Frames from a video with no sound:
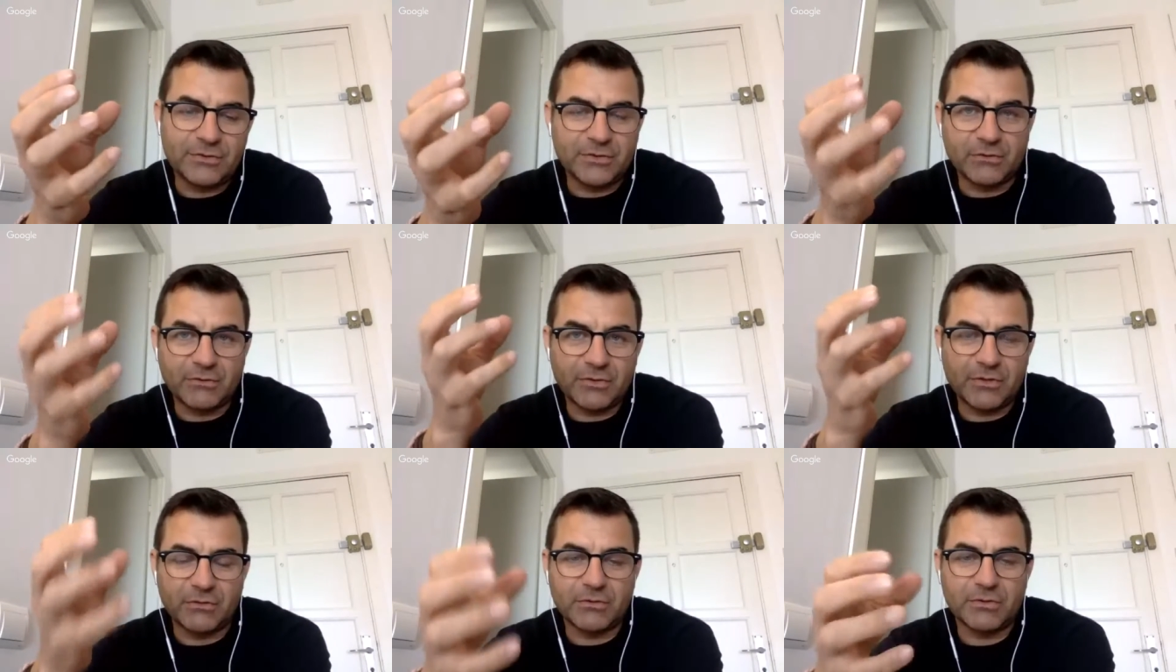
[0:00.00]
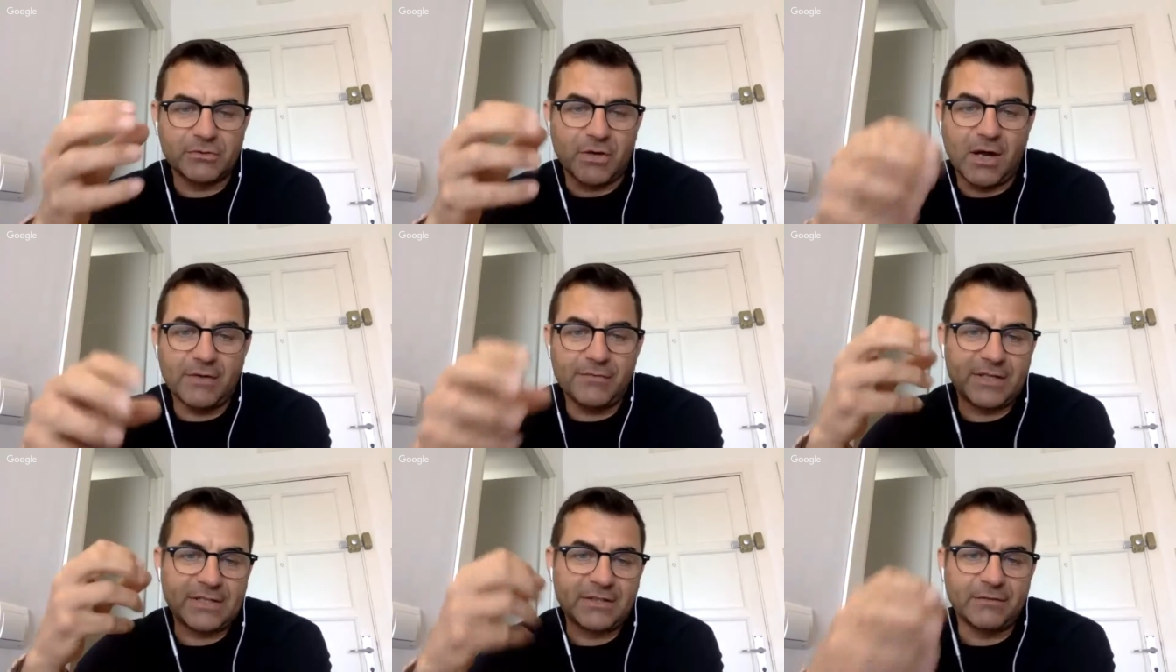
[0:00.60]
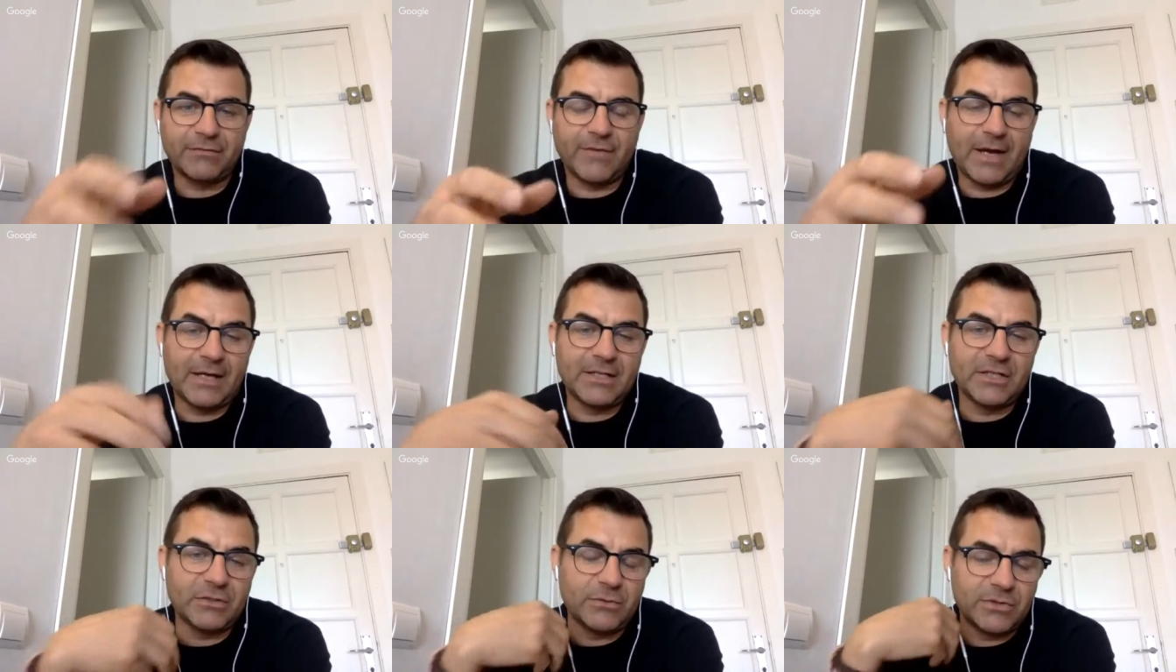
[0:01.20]
you're, you're driving the
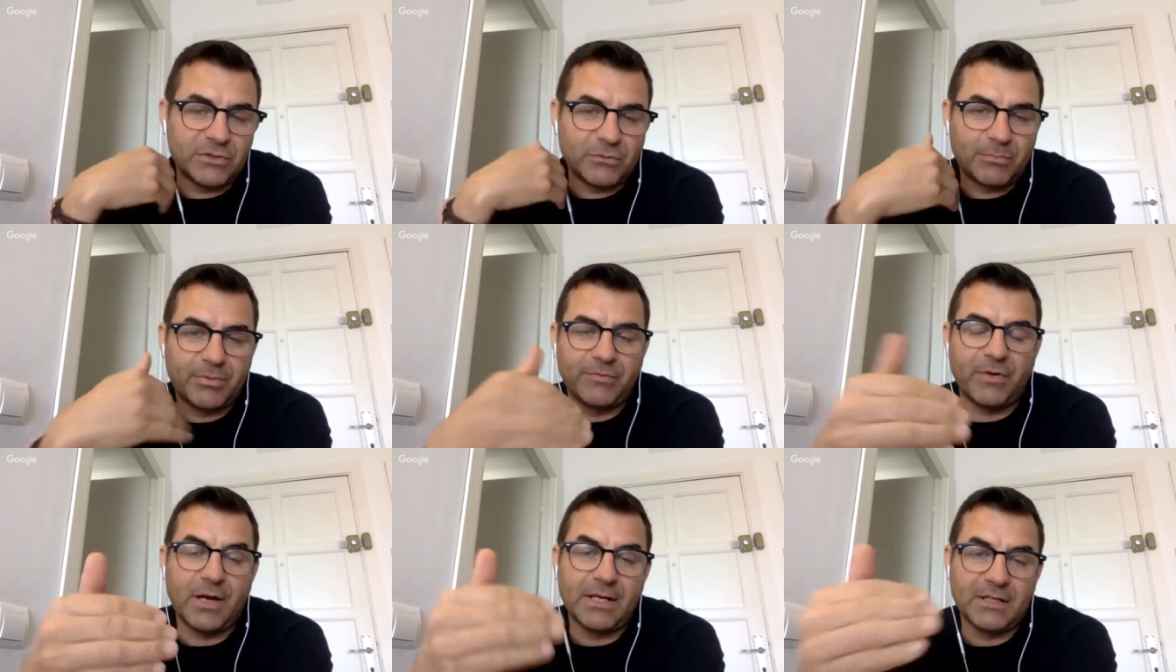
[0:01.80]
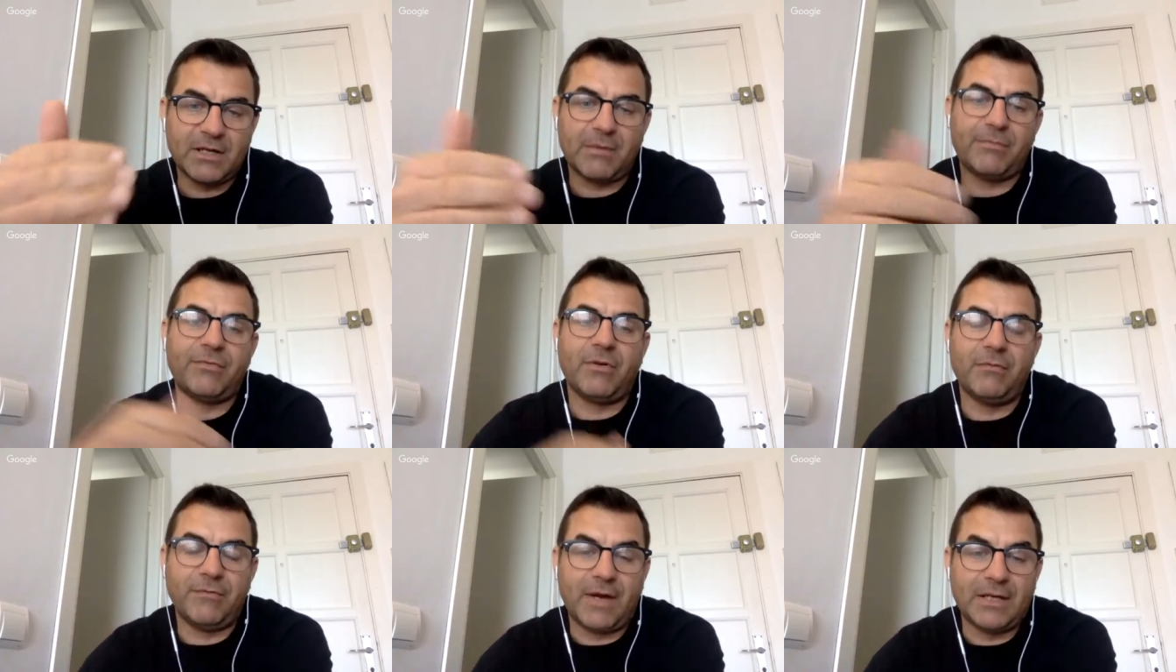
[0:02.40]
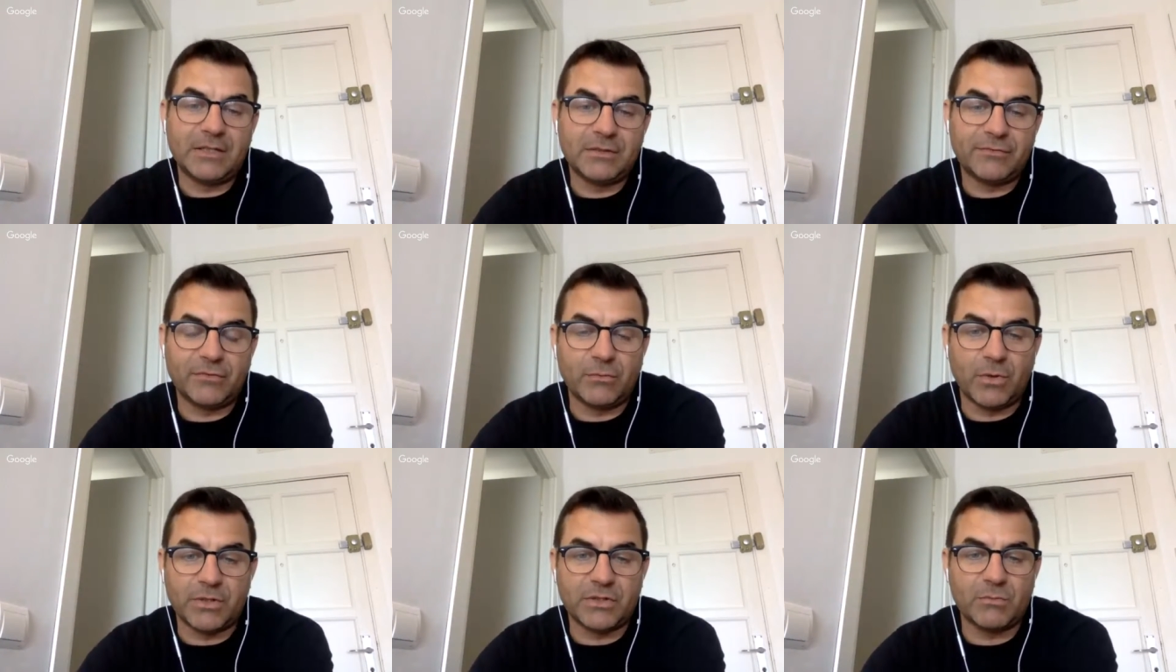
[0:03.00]
value and you're providing upfront value for
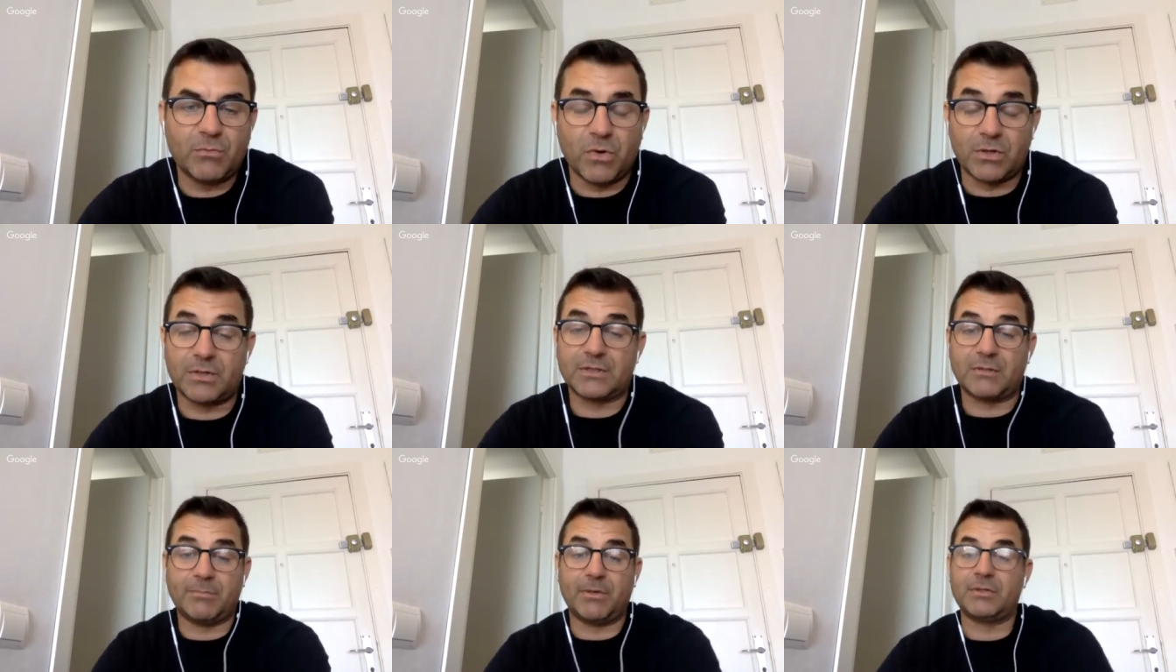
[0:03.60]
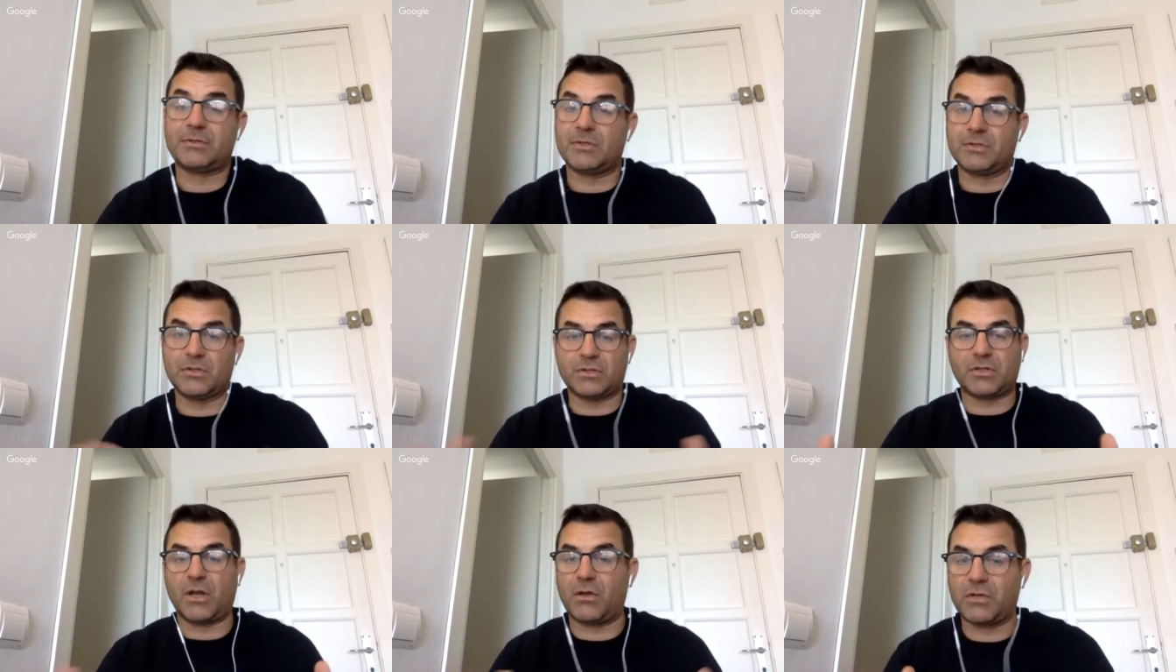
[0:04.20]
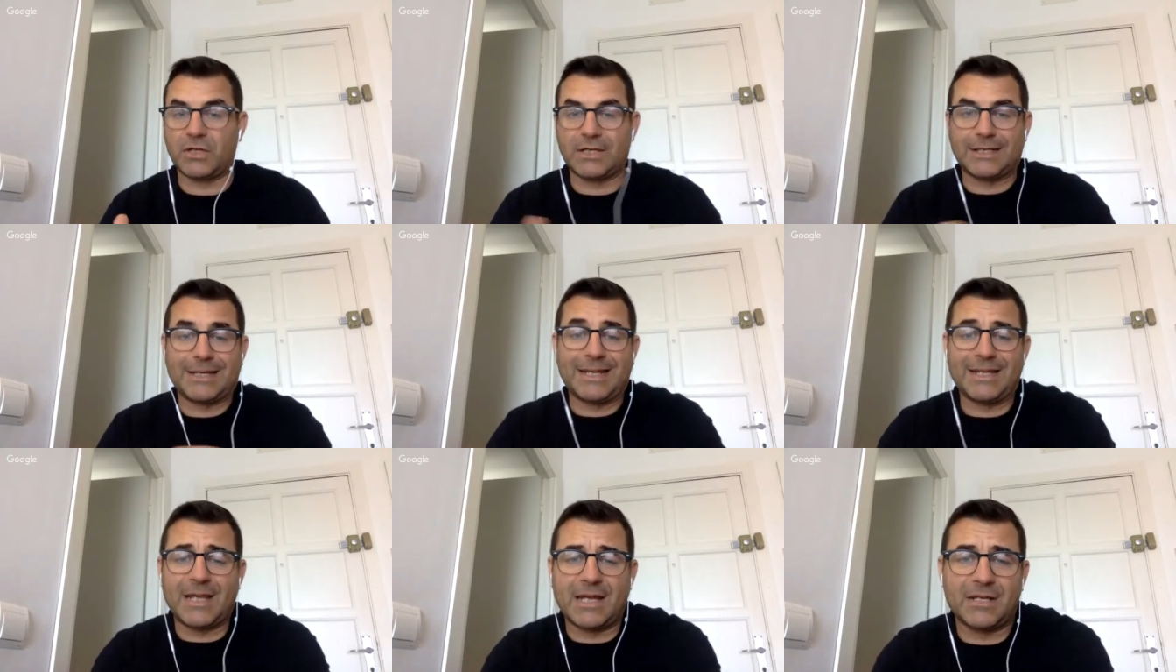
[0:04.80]
what you want as opposed to just going in
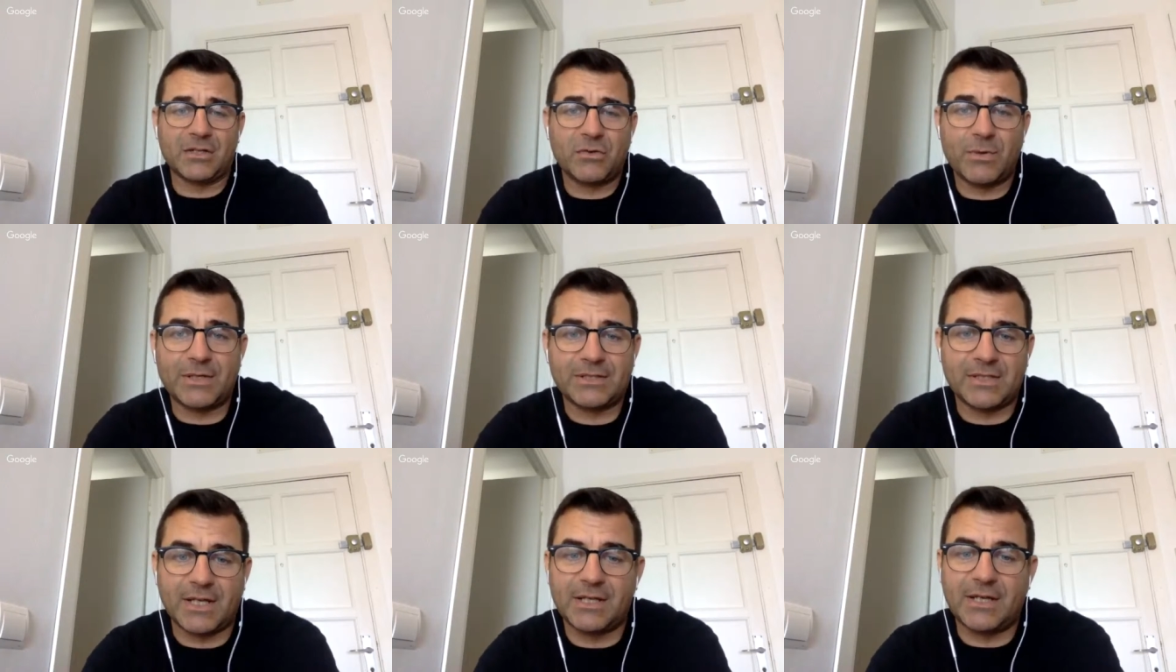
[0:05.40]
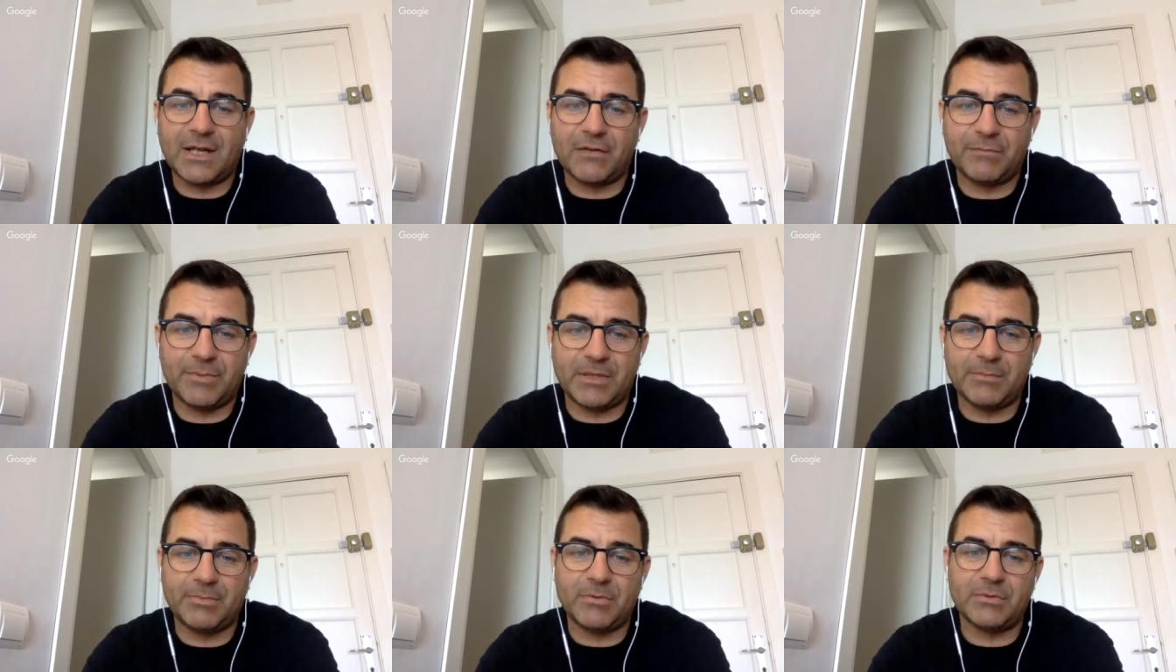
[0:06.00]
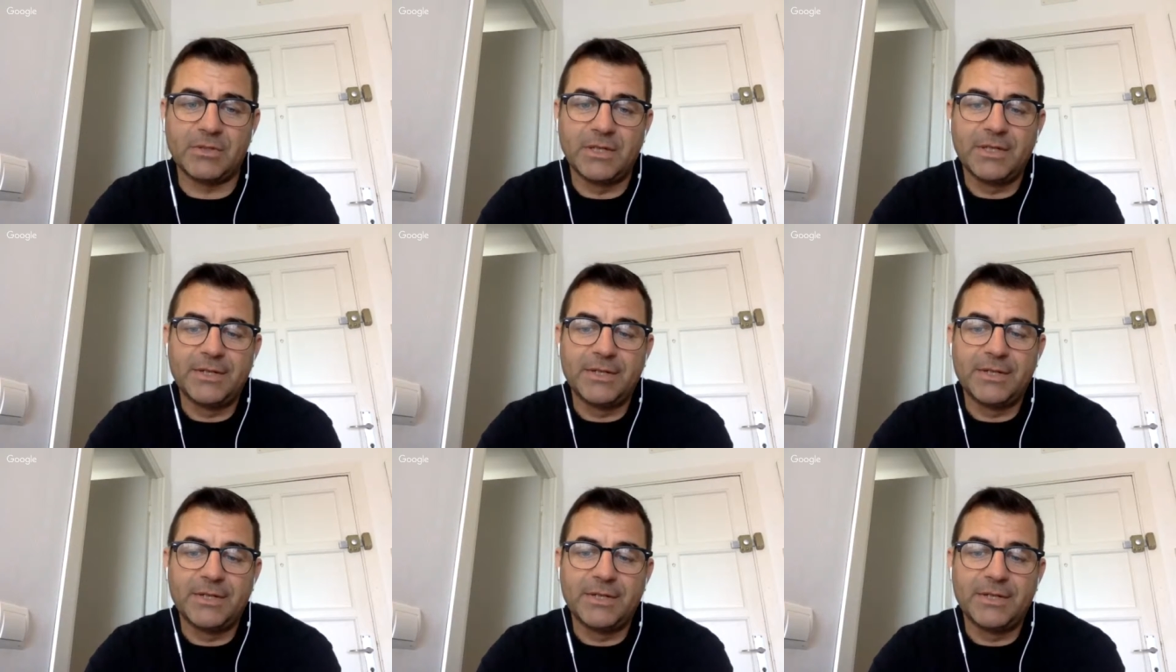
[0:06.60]
and getting a quick sale out of people